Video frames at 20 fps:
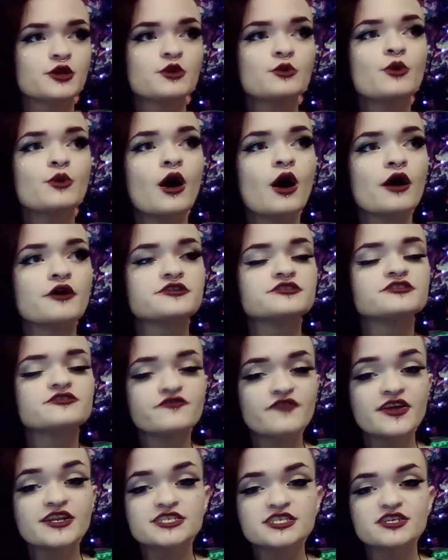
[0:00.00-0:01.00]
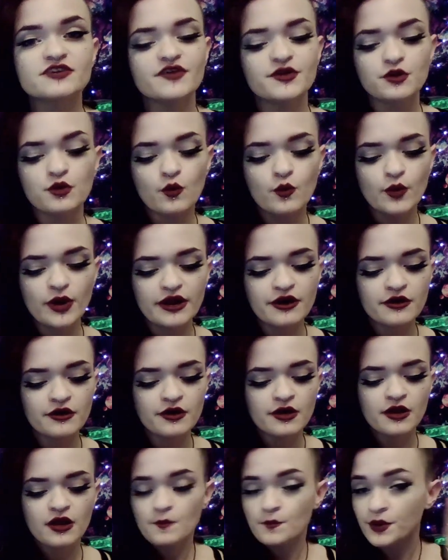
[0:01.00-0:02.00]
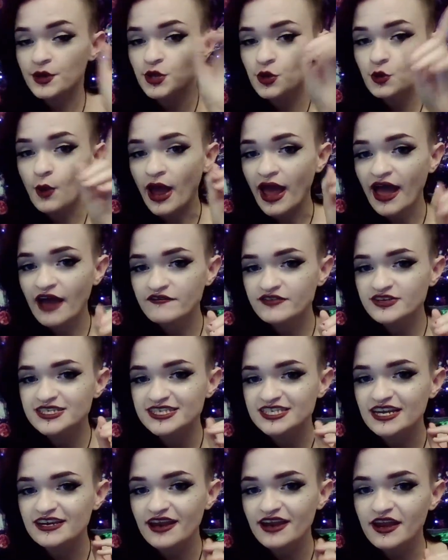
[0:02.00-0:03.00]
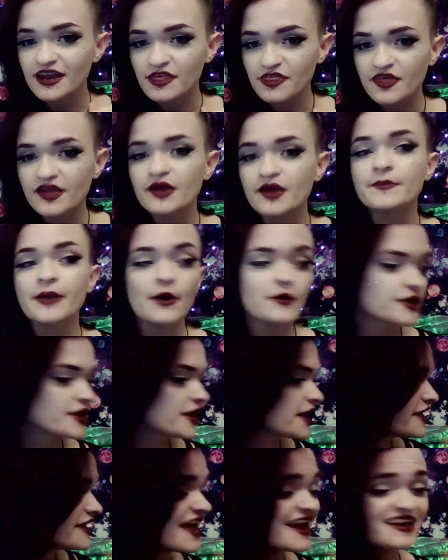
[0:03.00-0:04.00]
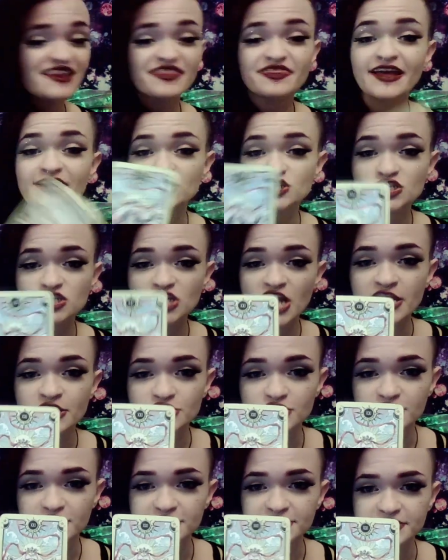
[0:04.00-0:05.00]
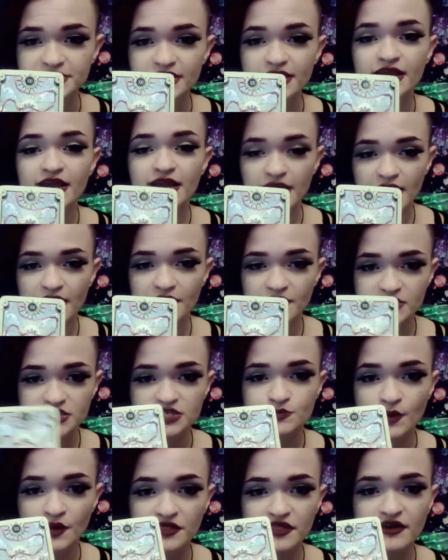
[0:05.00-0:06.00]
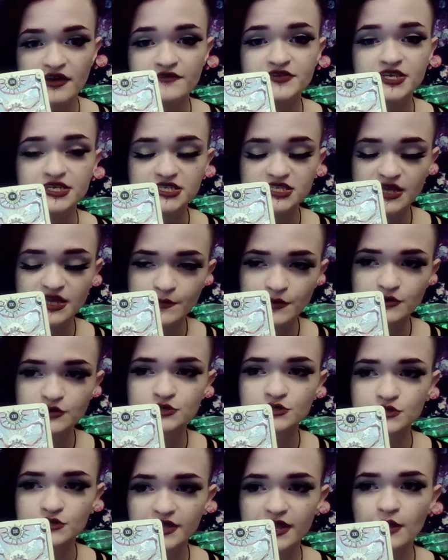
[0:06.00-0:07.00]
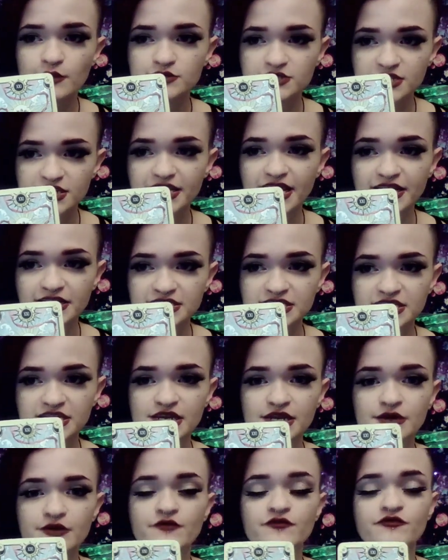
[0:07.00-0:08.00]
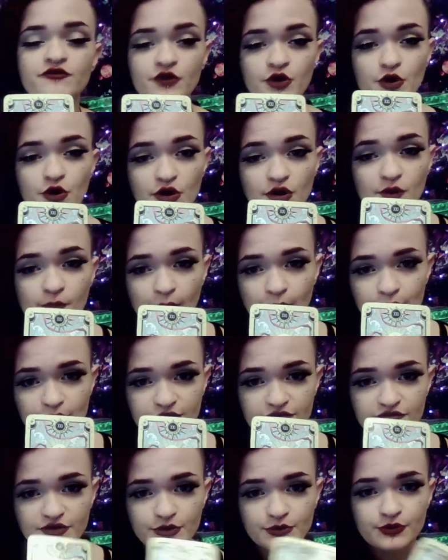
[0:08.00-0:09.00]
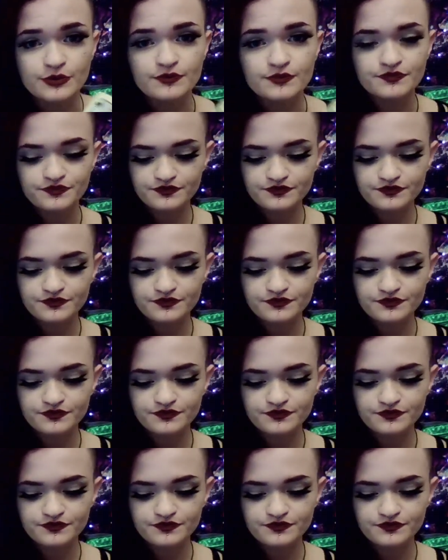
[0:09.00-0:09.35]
you are defensive and aware, but you haven't done anything about it yet. That changes in this month of December two thousand nineteen for a good amount of you.